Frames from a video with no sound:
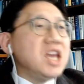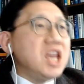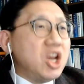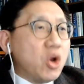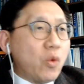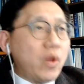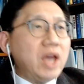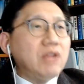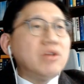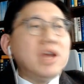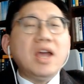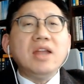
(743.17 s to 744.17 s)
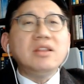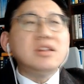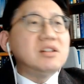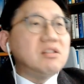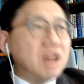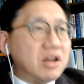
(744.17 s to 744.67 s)
In a way to
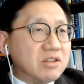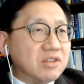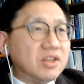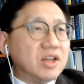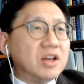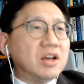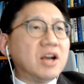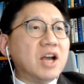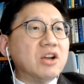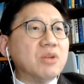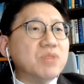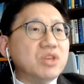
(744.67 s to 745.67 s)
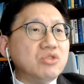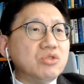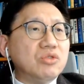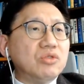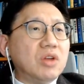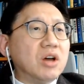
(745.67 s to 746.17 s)
handle this kind of
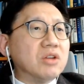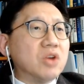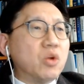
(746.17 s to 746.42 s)
issues, the